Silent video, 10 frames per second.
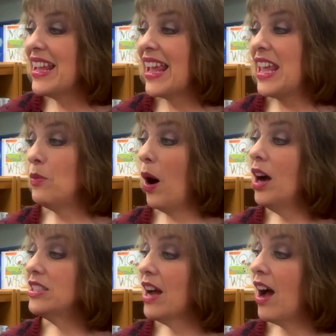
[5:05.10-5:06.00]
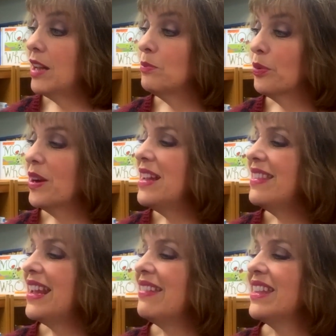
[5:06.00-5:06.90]
He walked on,
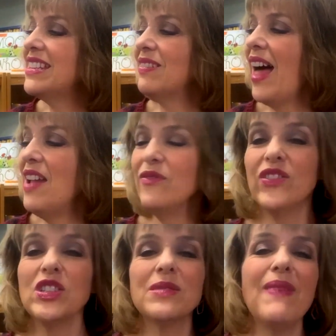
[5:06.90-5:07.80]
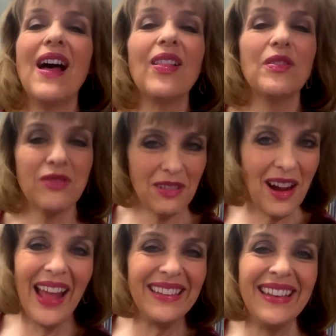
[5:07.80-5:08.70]
breathing in the delightful smell of
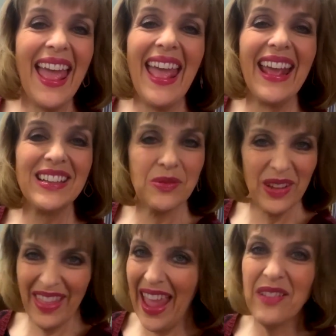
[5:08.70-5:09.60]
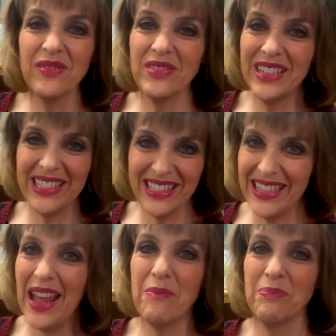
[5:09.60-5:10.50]
rotten eggs with every step.